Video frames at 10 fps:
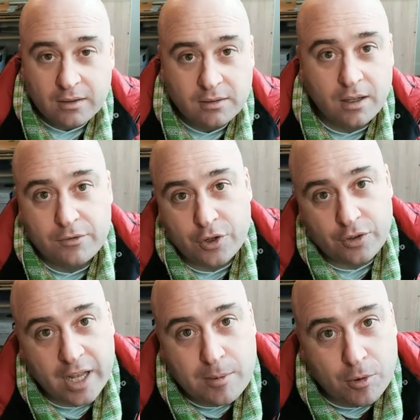love your
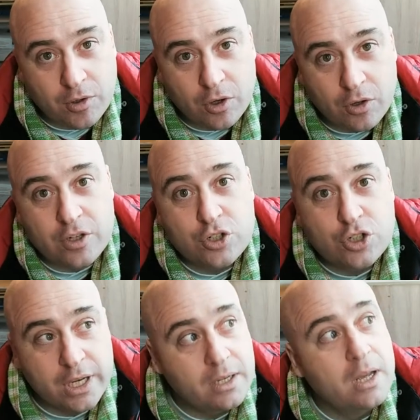neighbor and all this
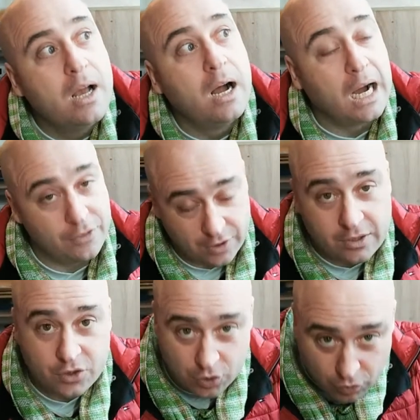shit. I think
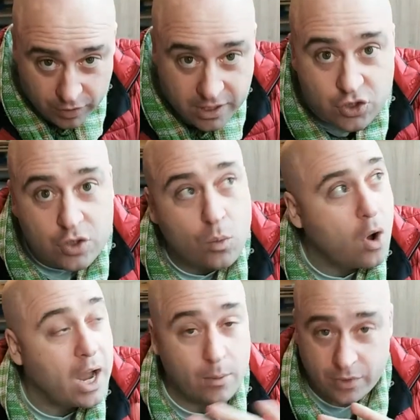there's a reason
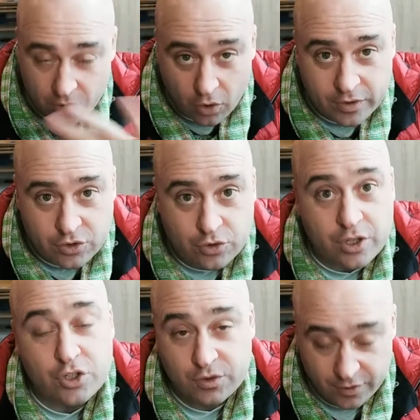why within all these
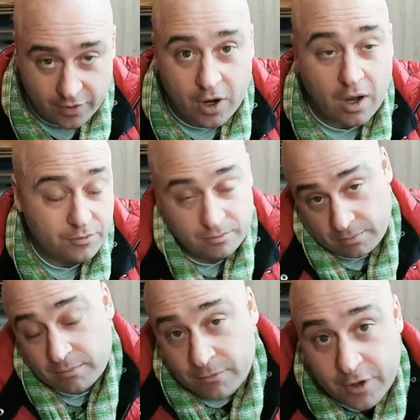traditions, very often,
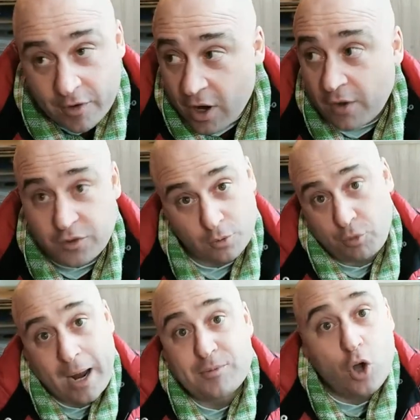very often, or
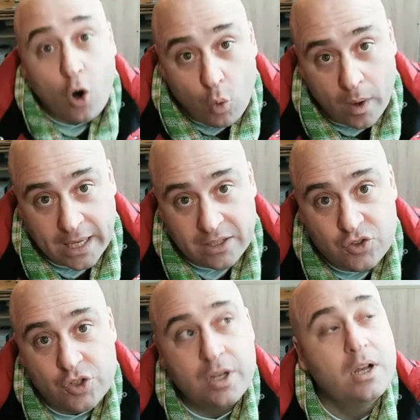perhaps
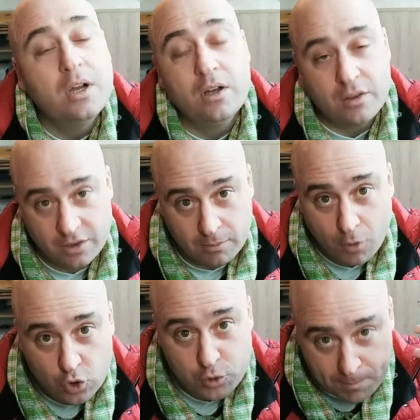always, the
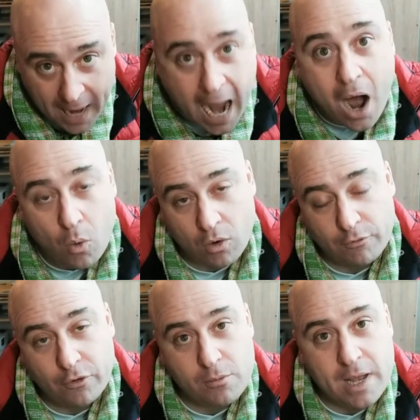most
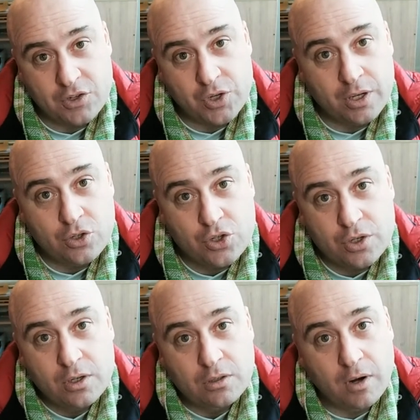powerful message,
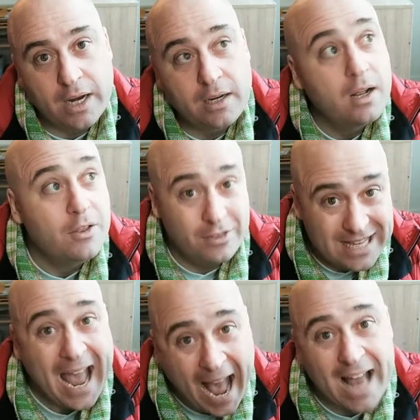right?
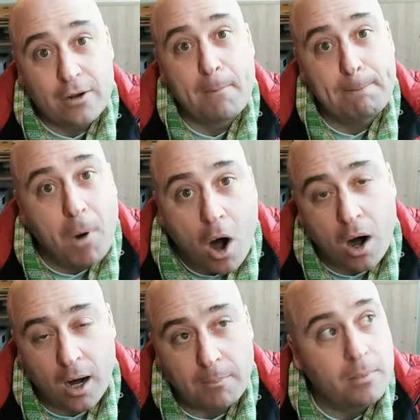The atom
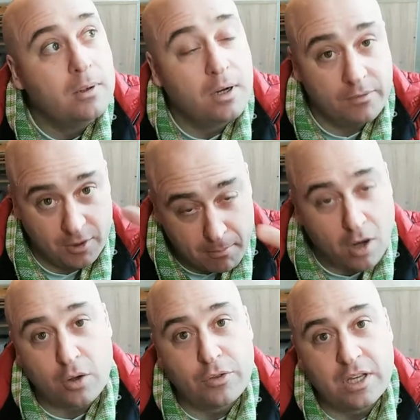bomb of the
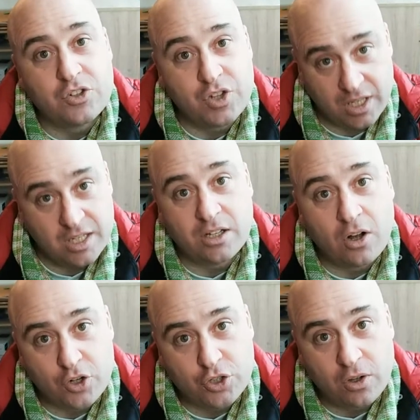monotheistic
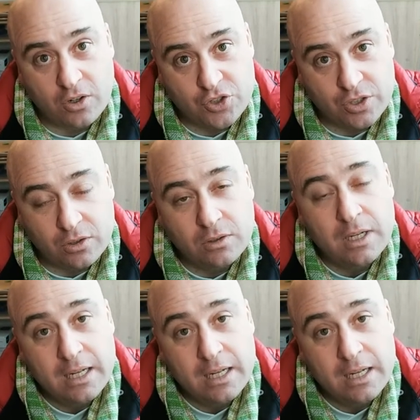ideological arsenal